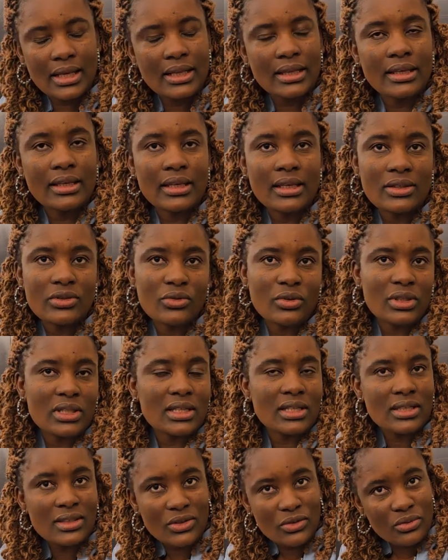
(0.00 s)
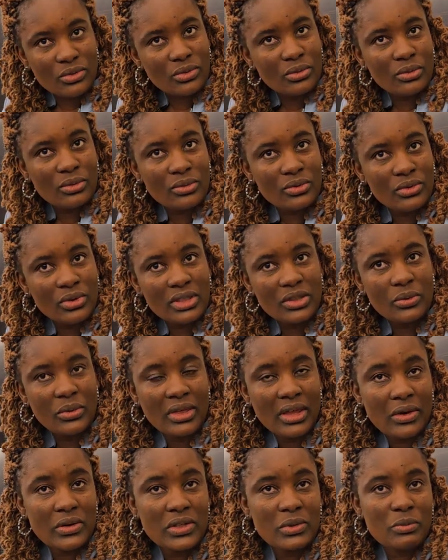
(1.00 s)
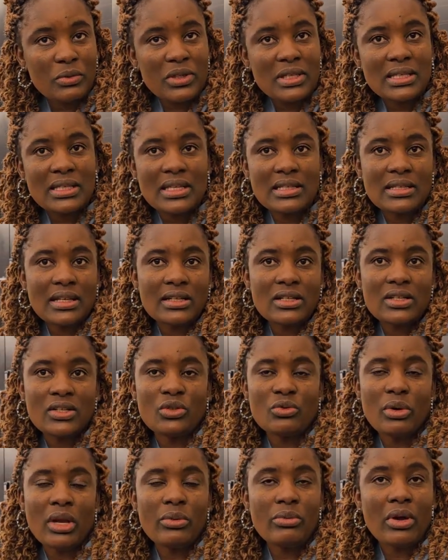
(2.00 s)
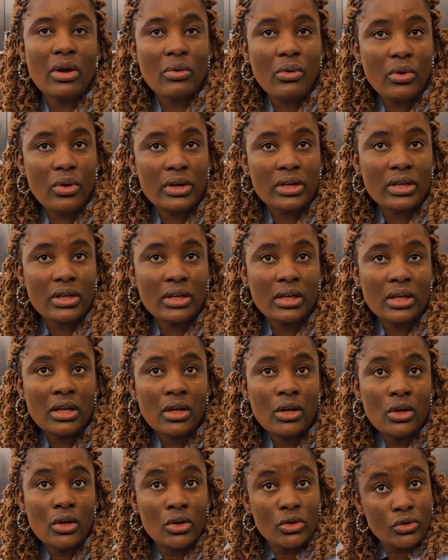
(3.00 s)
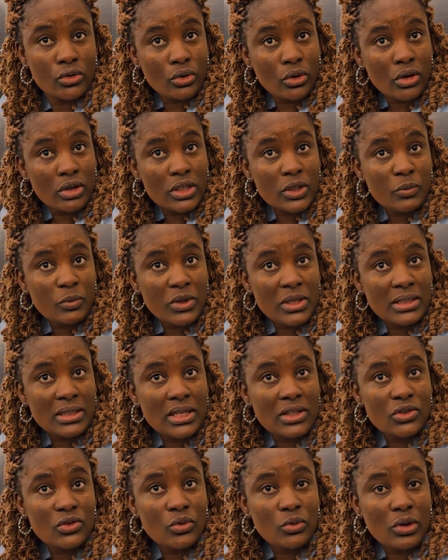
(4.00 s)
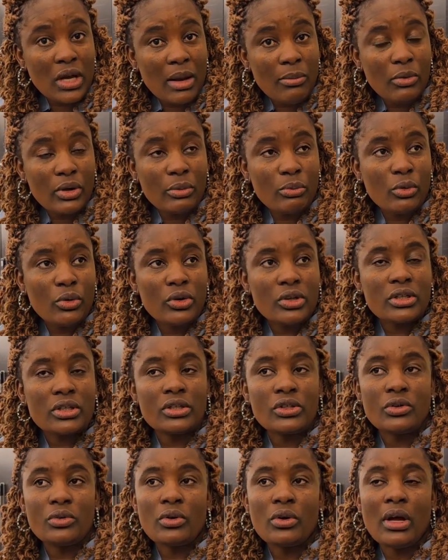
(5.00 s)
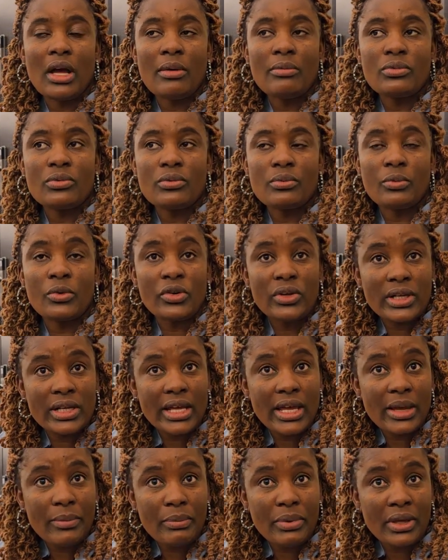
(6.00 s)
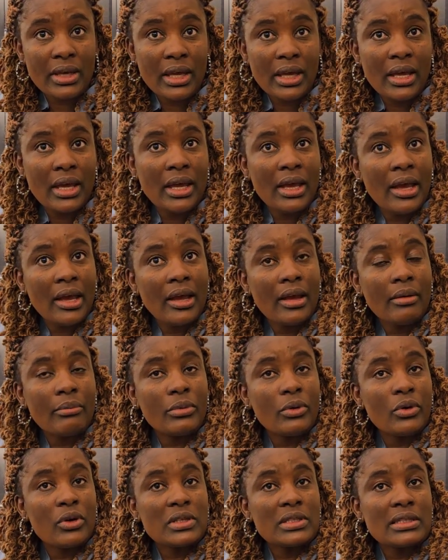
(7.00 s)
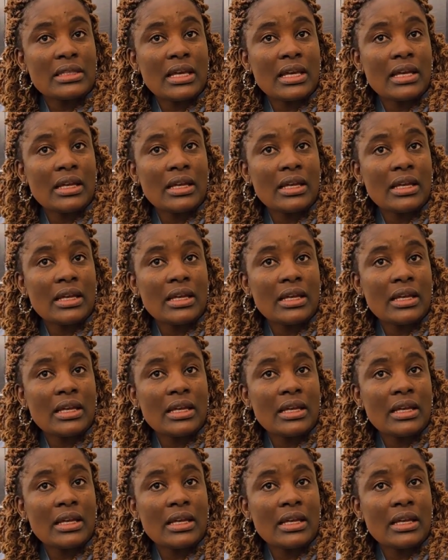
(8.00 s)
exactly it's not easy to do it without sponsors that is why we are calling to all sponsors to come on board you know i'm really happy because